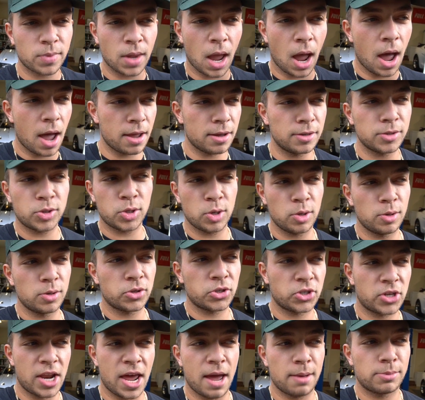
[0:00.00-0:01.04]
I used to
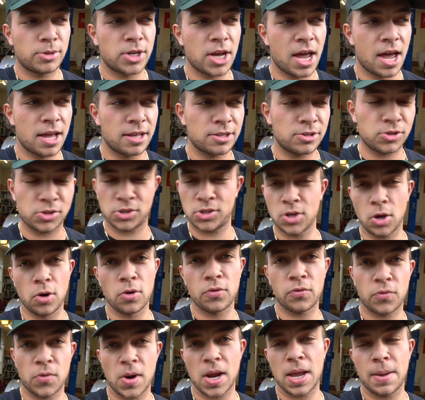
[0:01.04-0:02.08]
use Snapchat so
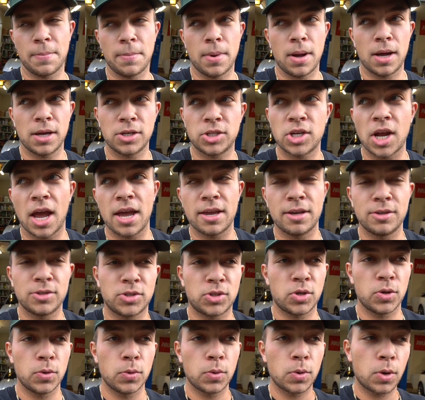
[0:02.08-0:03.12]
freaking much. I
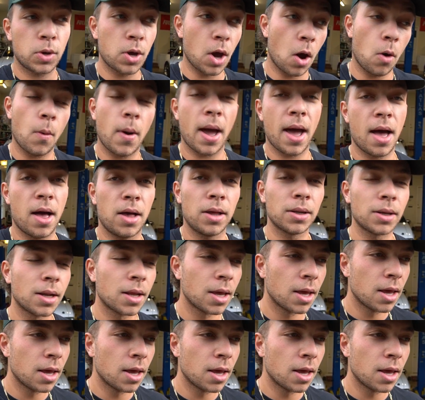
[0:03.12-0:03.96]
used to go out